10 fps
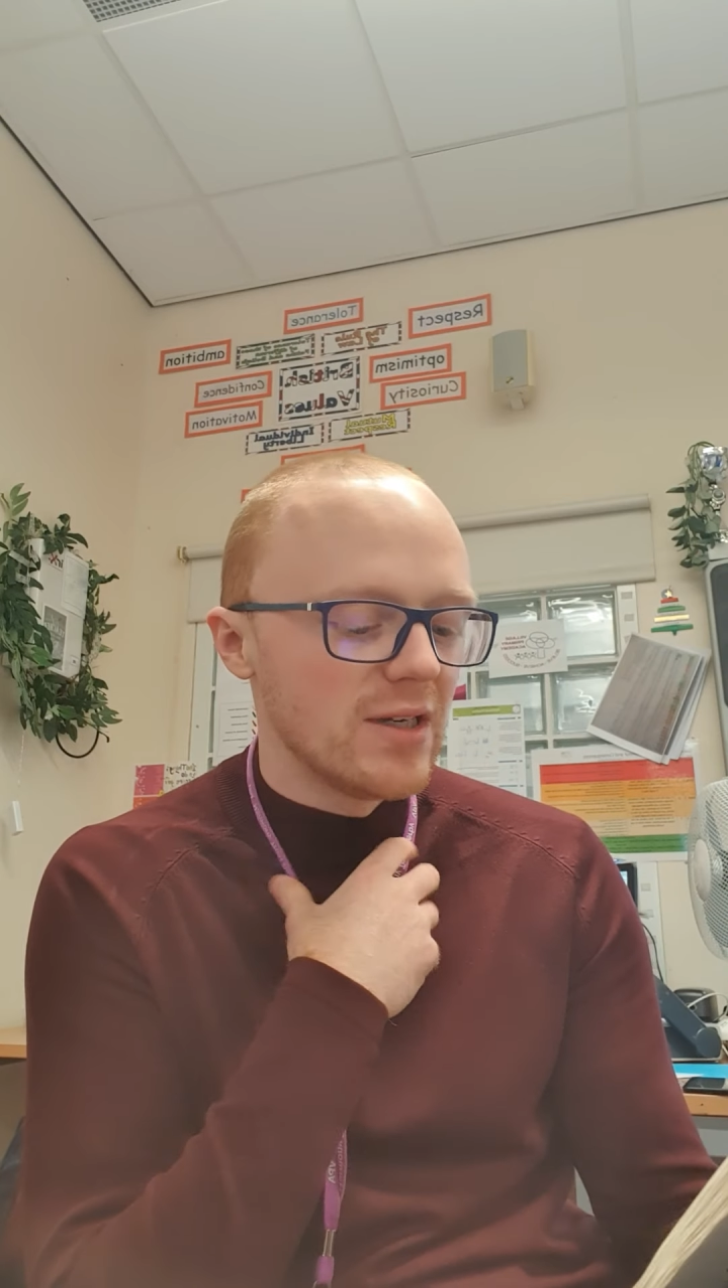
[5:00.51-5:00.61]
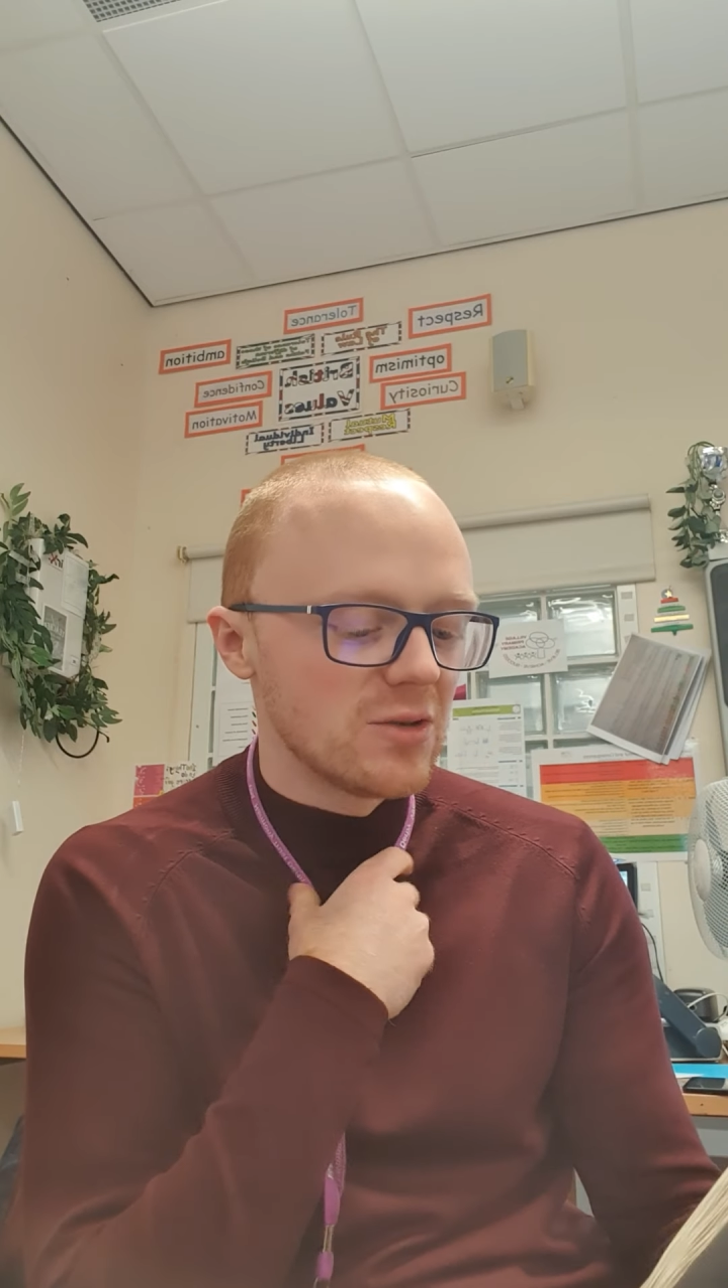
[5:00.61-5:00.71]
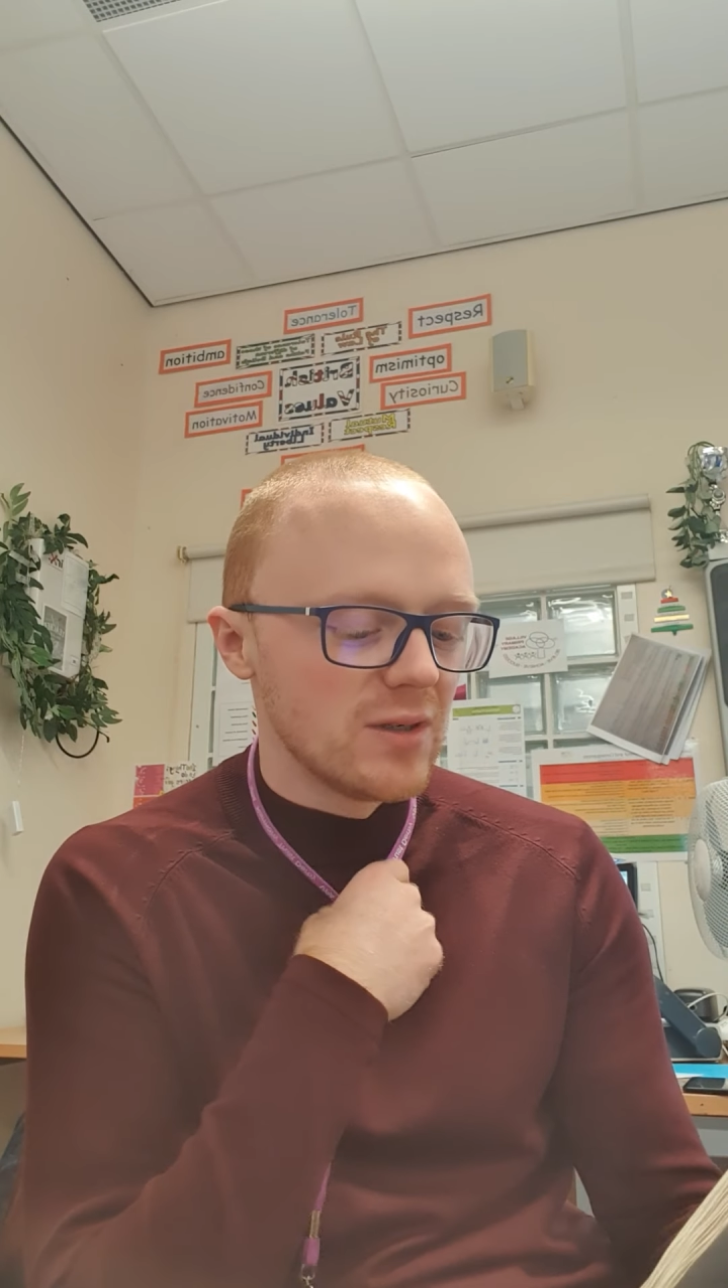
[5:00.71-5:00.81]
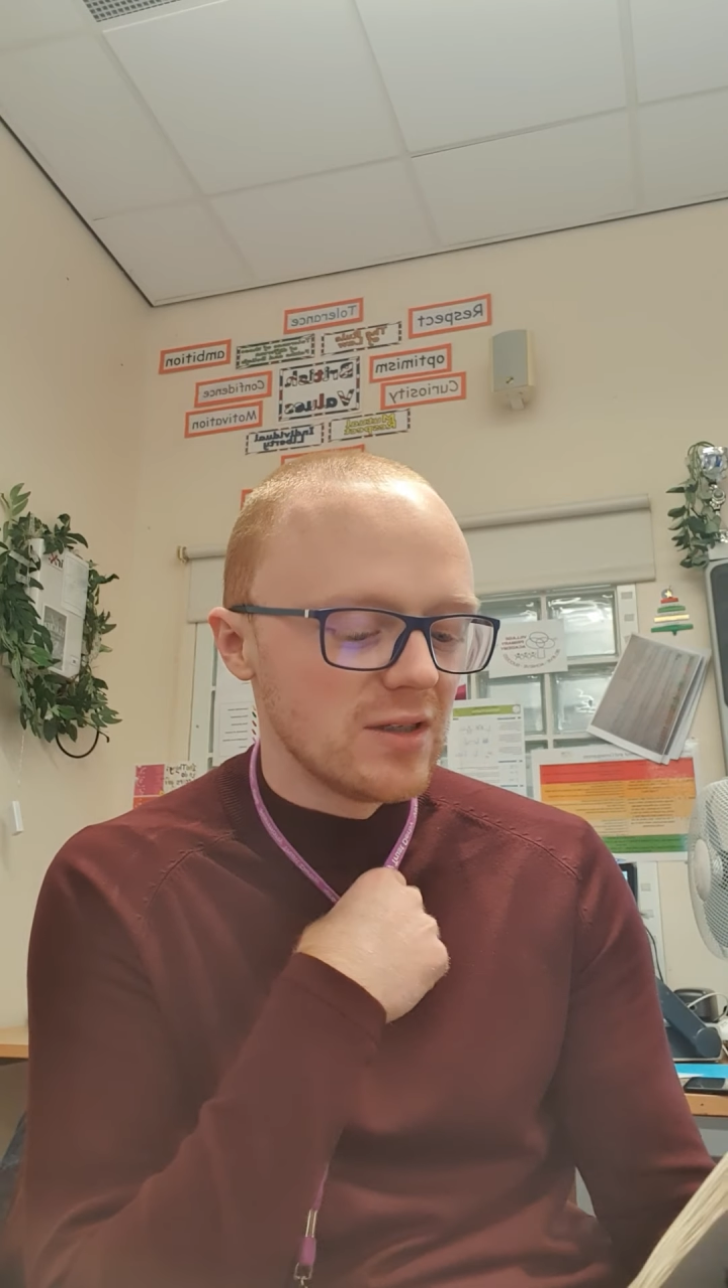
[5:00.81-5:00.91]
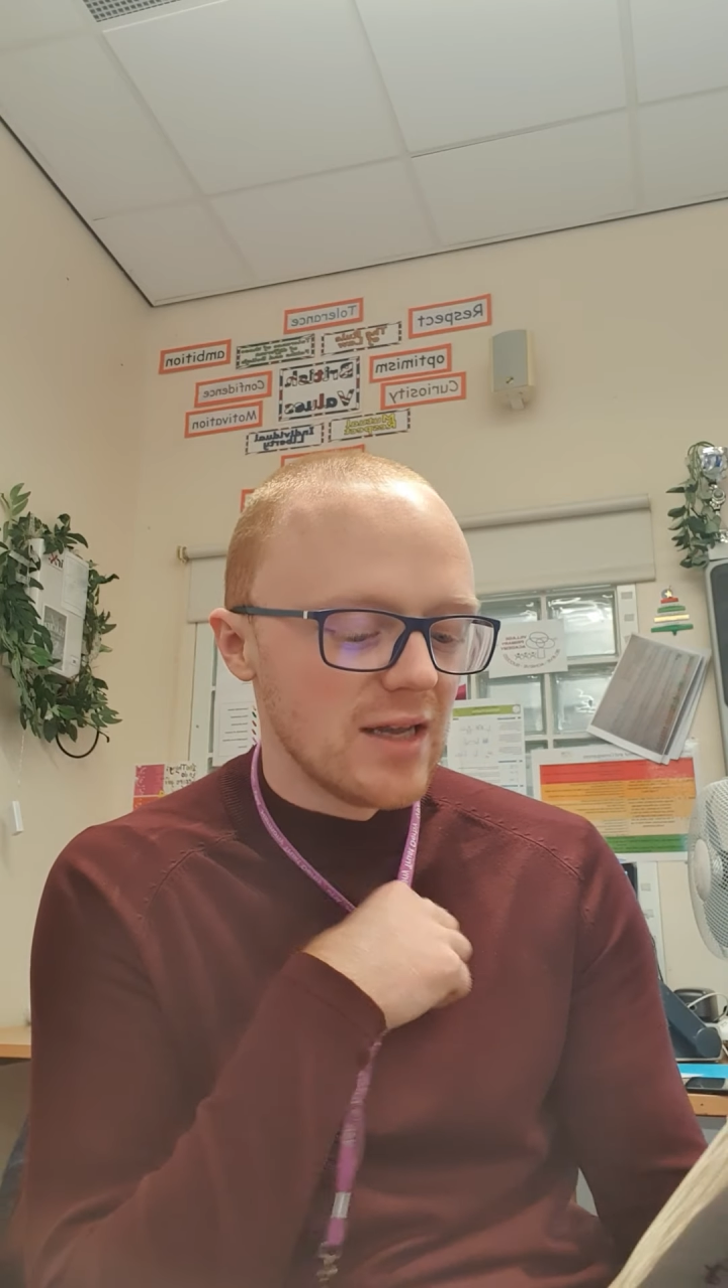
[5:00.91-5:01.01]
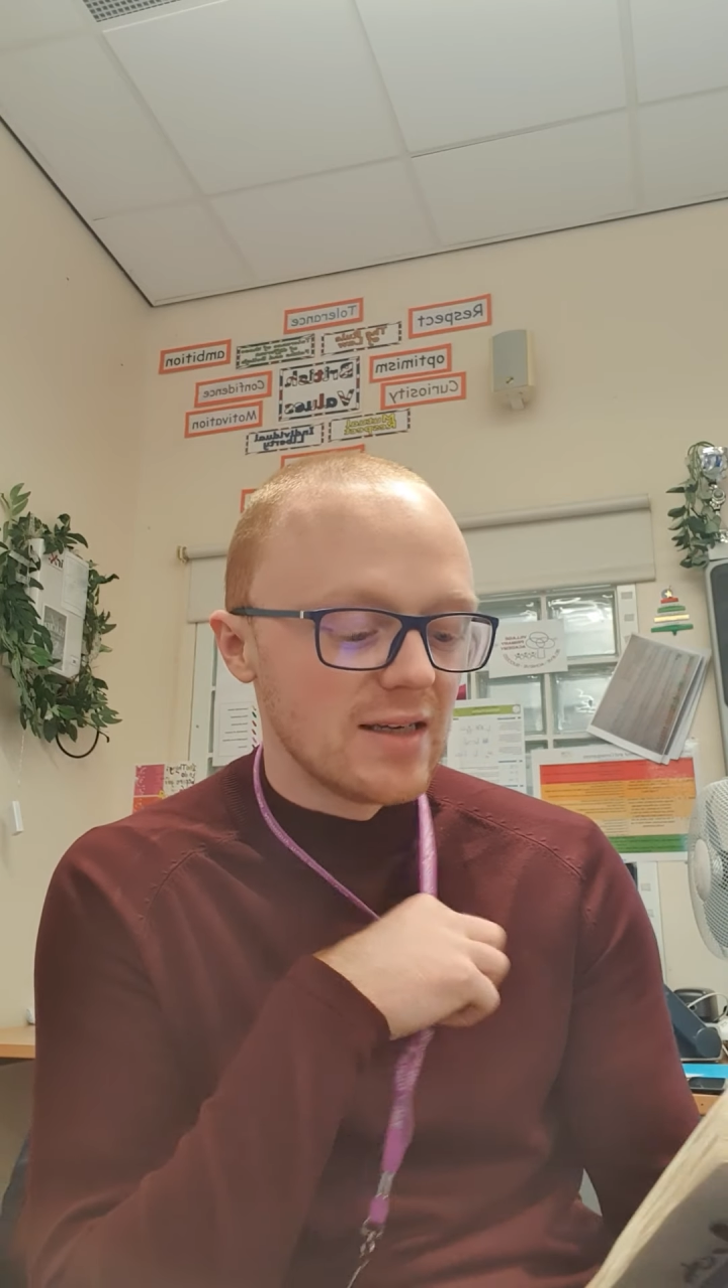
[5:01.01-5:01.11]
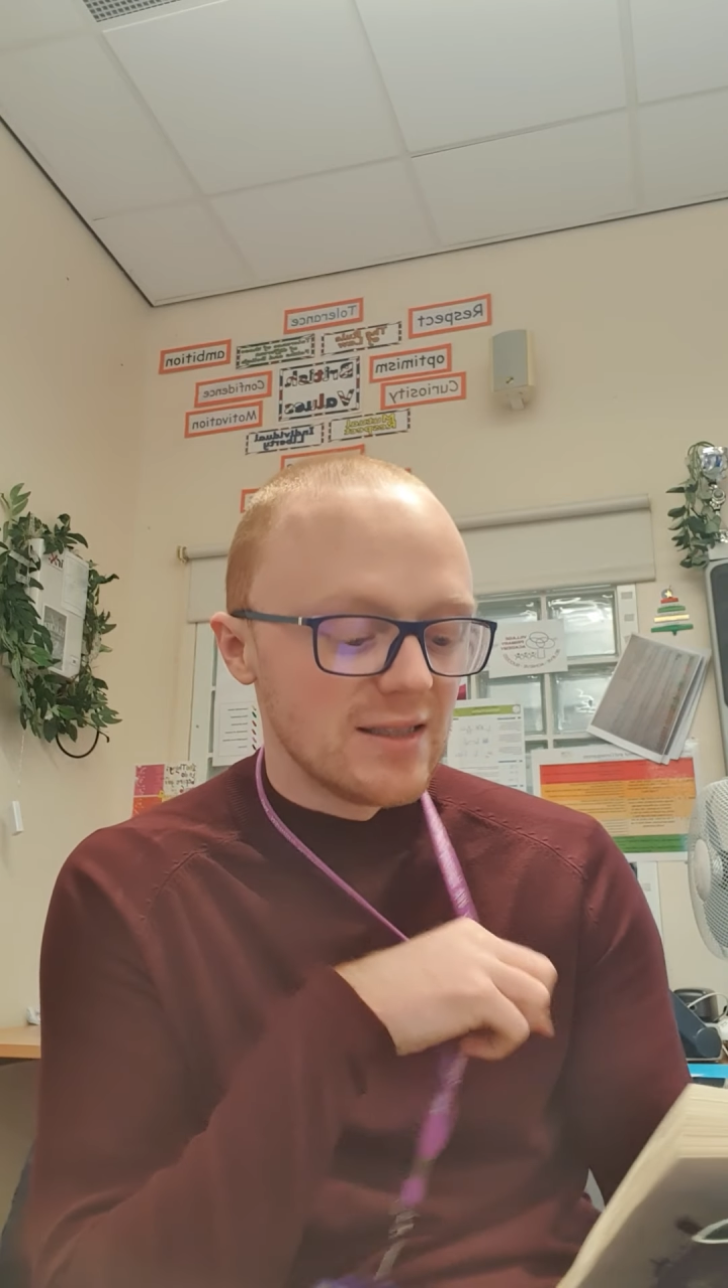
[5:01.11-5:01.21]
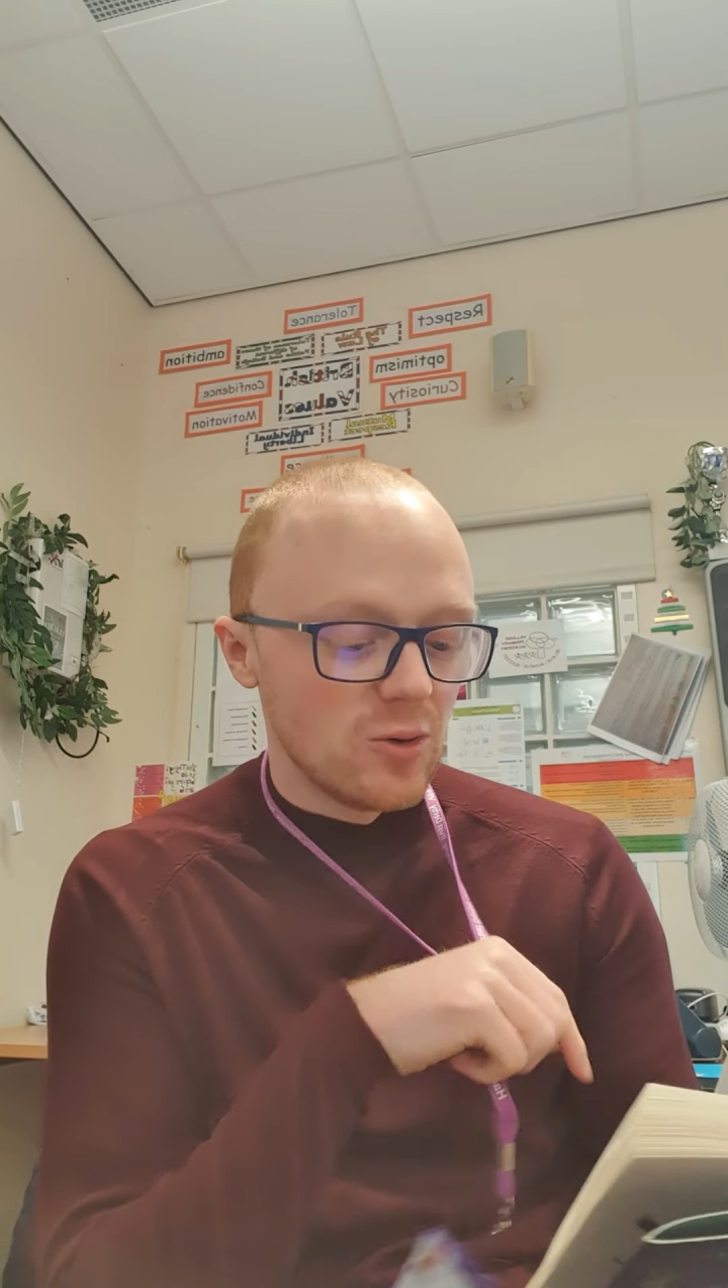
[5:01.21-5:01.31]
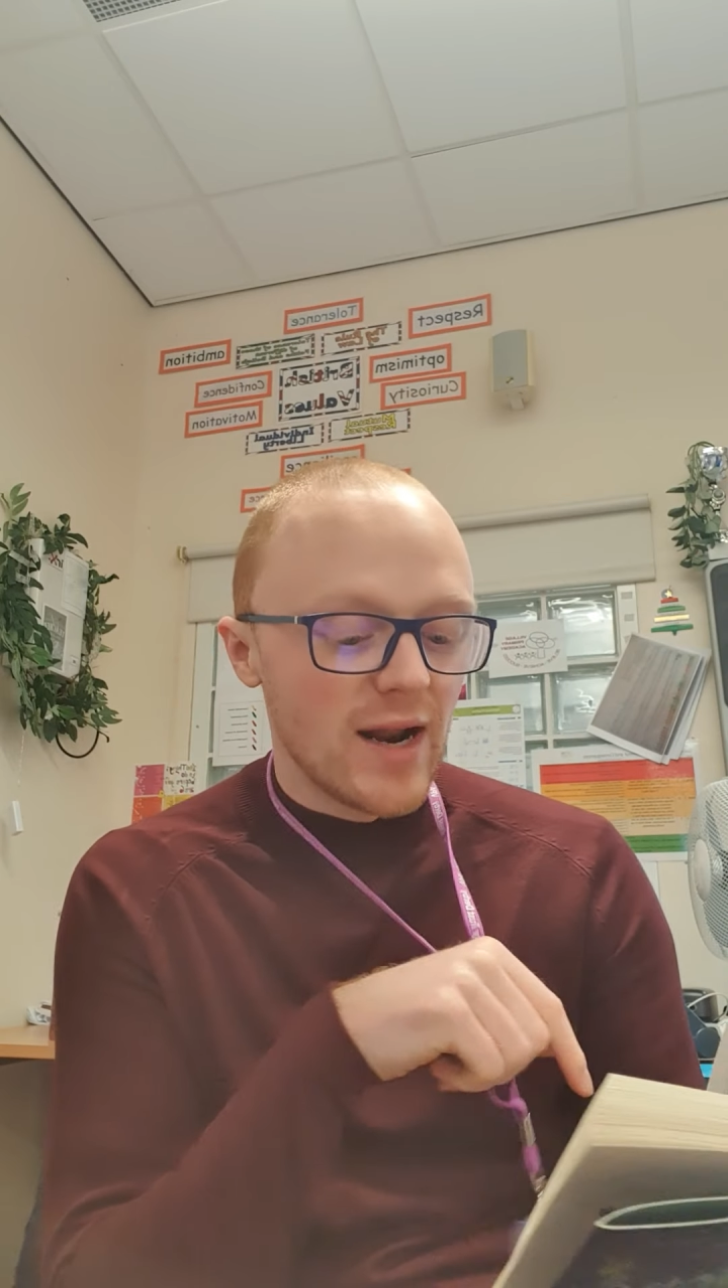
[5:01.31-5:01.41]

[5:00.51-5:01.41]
until